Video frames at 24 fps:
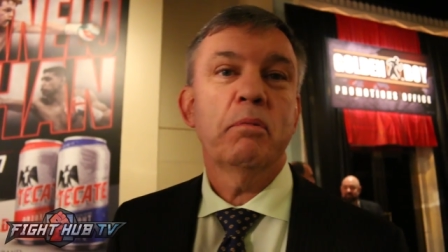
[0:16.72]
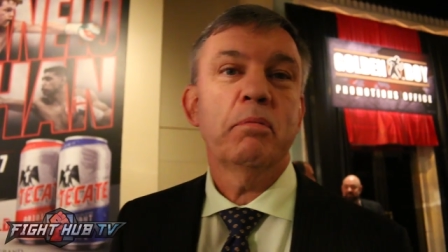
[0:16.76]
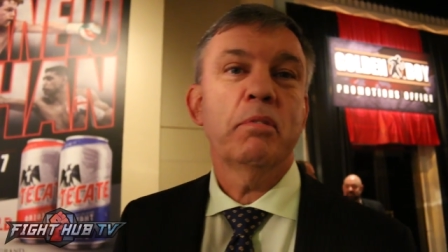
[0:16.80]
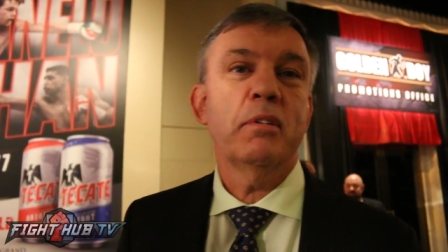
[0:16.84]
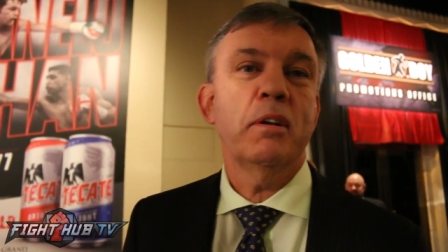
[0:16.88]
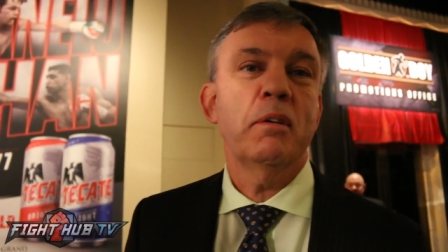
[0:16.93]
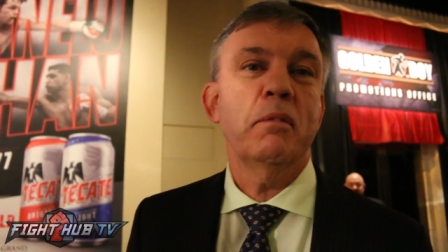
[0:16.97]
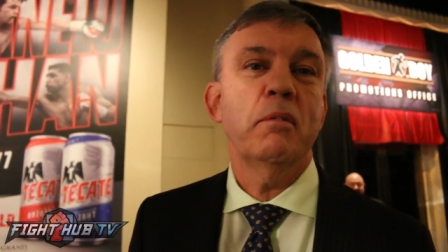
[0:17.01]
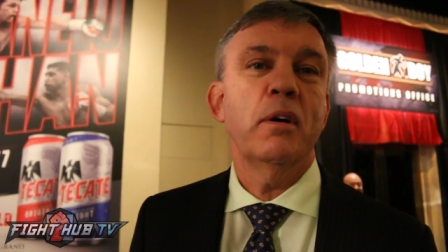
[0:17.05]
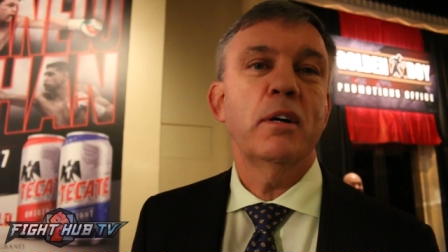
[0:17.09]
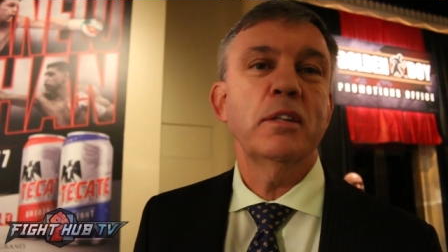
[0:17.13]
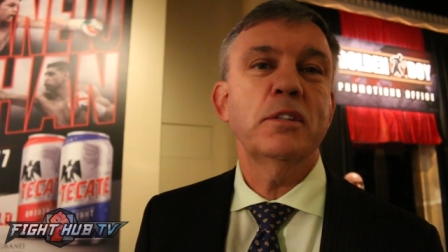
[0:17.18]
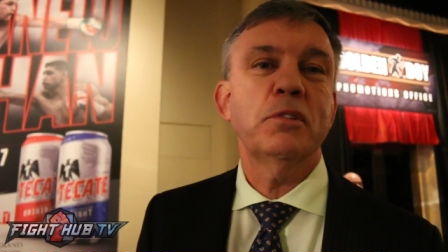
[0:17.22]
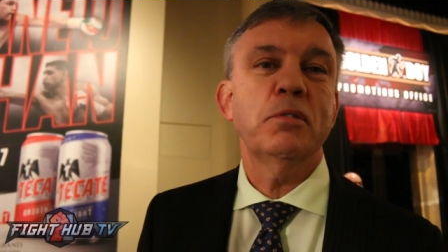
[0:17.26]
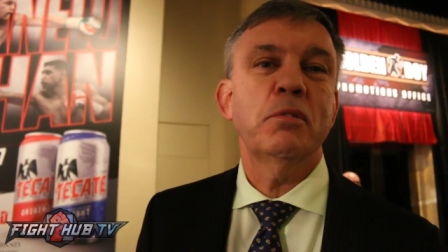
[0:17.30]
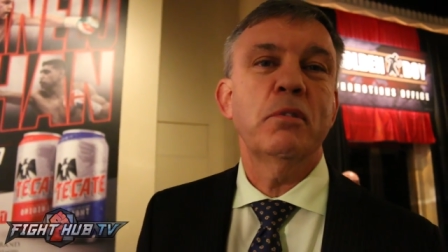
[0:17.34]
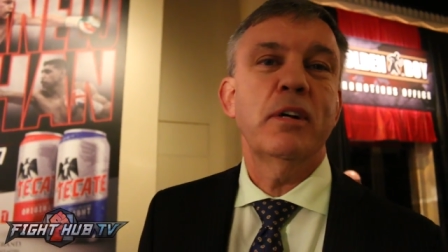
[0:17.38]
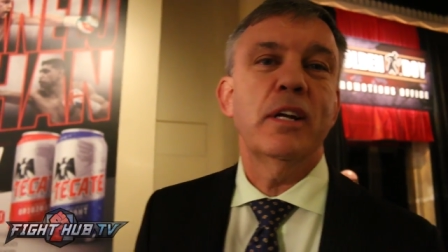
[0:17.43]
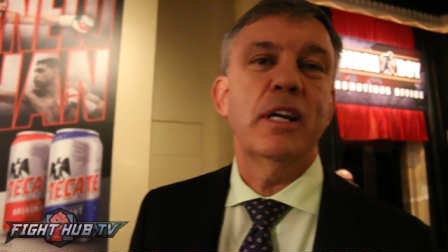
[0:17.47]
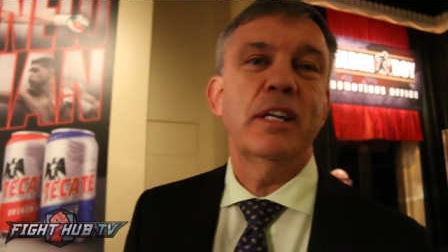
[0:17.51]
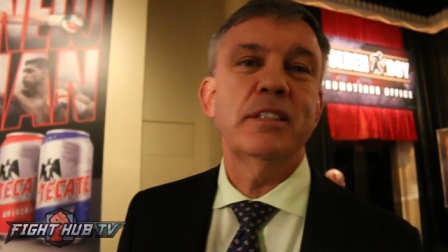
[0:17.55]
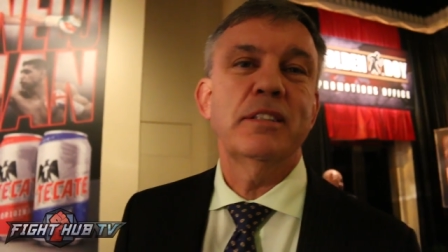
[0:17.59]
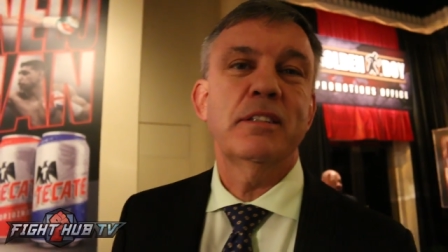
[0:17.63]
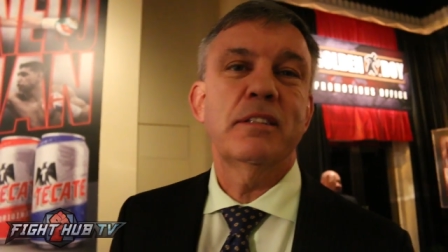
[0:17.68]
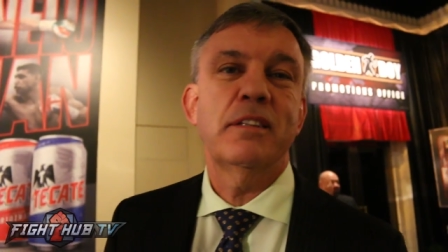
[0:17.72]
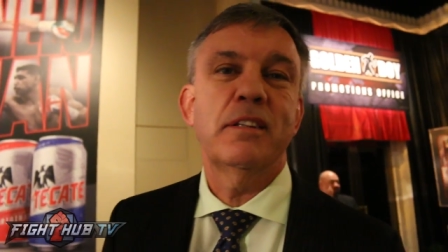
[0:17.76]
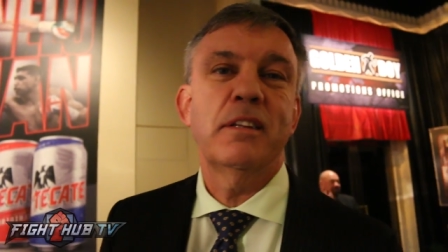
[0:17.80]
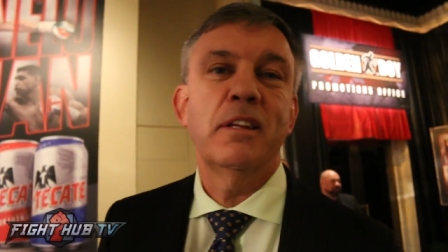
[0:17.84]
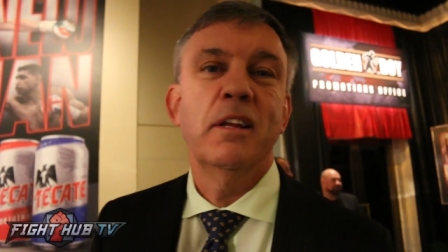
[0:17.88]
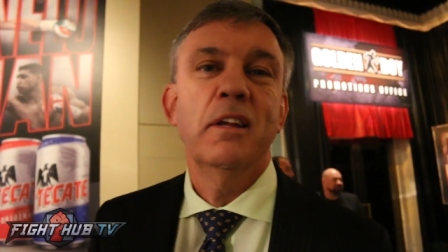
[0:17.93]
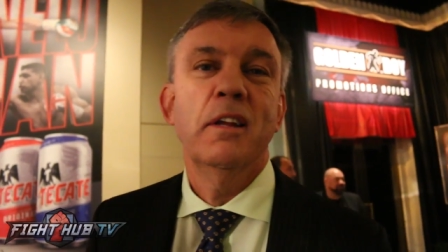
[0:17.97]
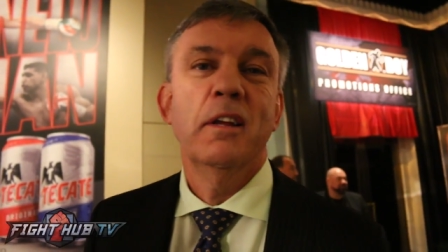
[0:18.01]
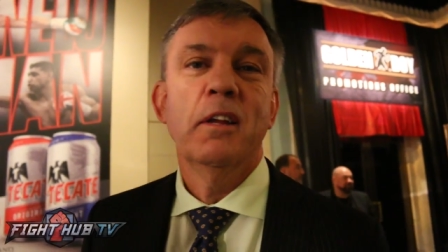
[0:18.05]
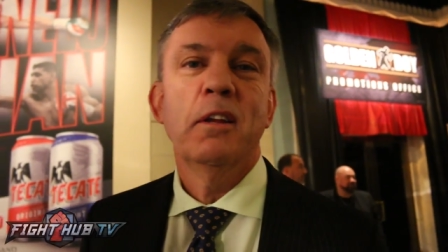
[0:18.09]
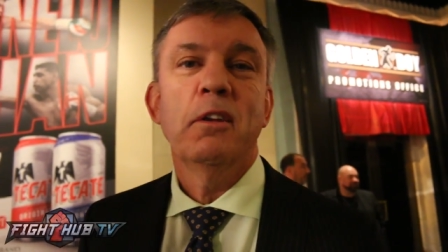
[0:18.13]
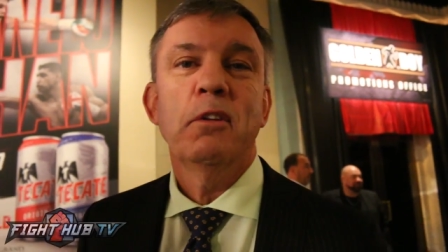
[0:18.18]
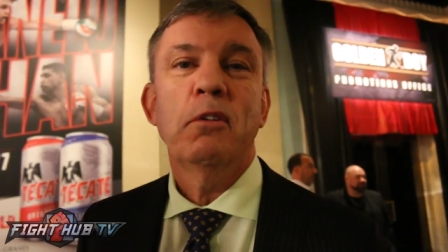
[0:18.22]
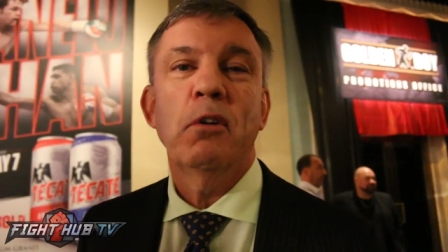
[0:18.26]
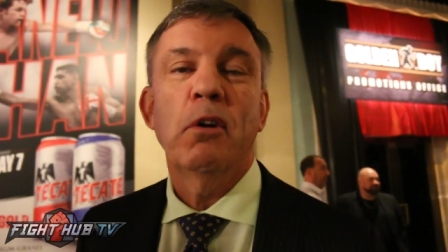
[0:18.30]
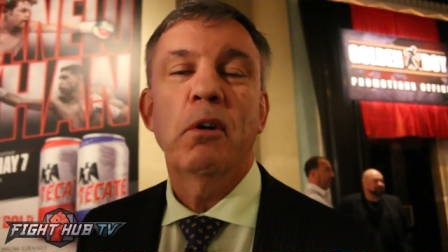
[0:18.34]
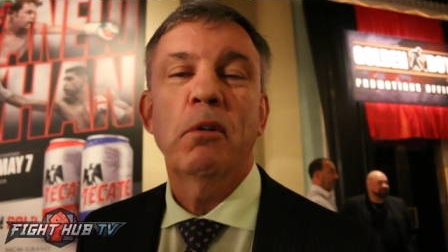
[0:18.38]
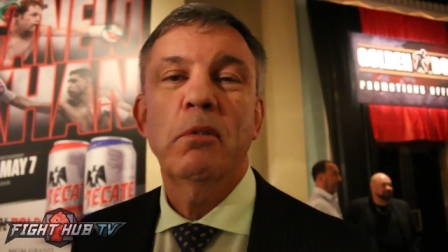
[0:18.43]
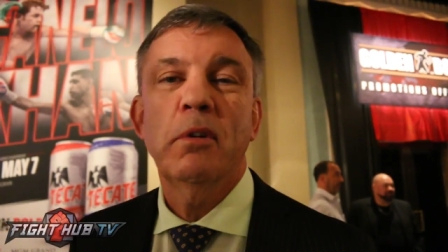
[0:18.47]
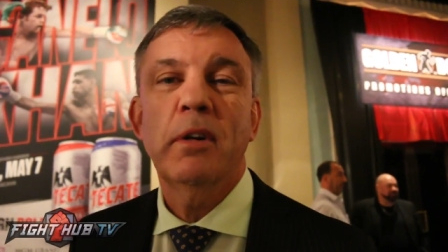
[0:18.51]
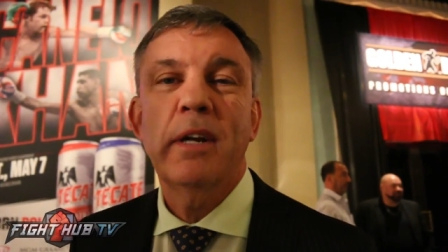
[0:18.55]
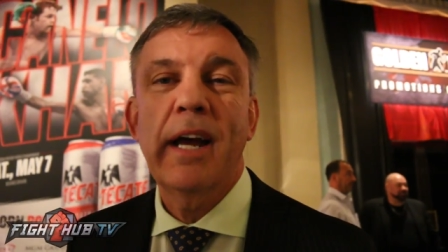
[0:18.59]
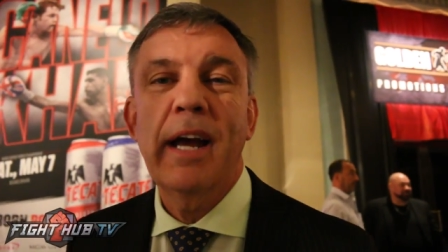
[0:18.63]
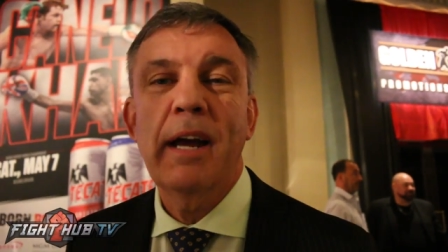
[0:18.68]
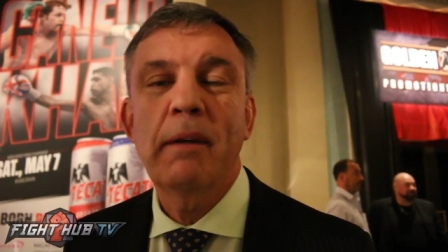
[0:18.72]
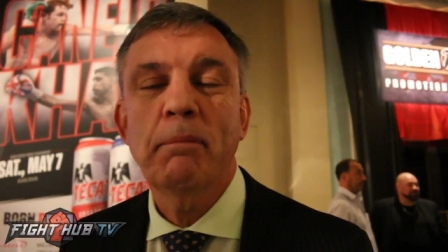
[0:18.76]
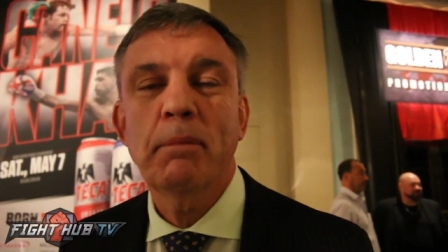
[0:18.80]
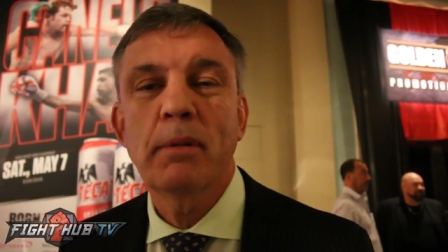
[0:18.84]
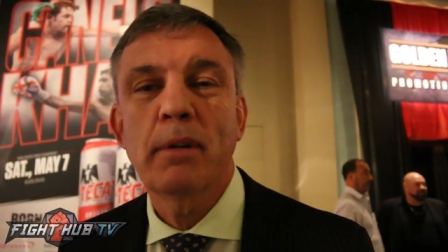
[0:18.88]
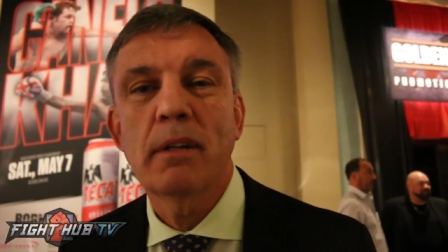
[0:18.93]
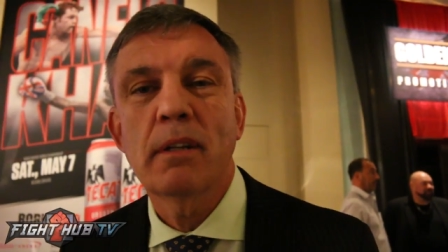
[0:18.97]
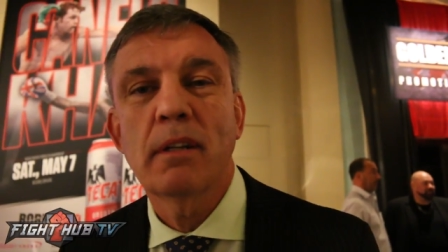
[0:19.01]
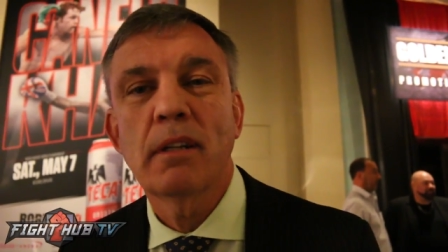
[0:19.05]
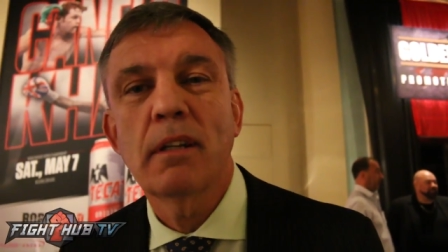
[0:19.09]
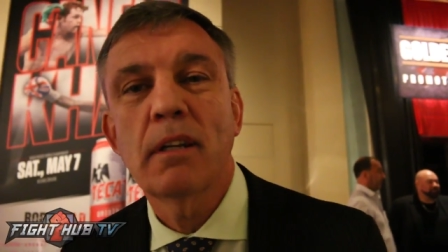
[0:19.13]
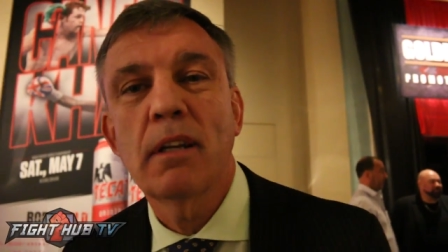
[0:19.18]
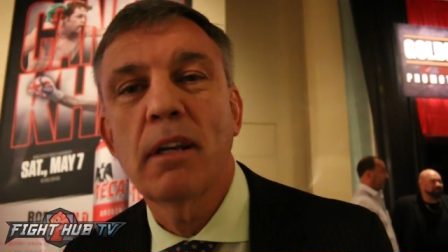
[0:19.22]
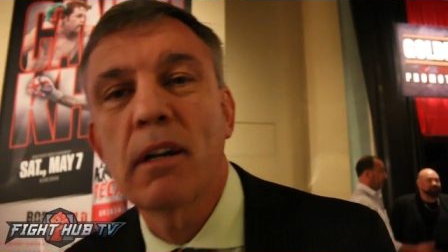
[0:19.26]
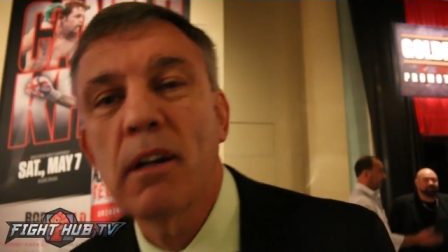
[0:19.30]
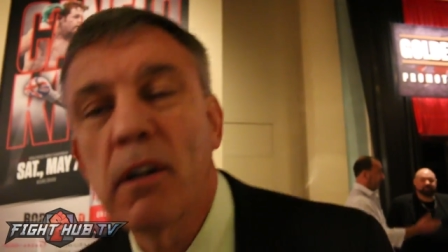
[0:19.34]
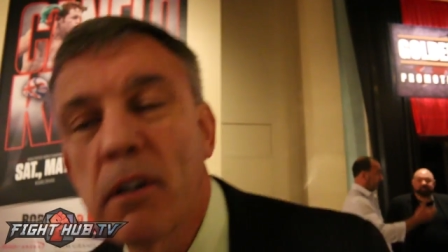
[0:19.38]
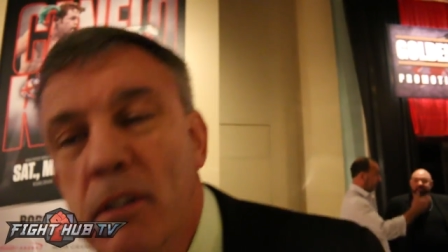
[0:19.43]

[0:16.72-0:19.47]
Pretty much what I thought would happen. You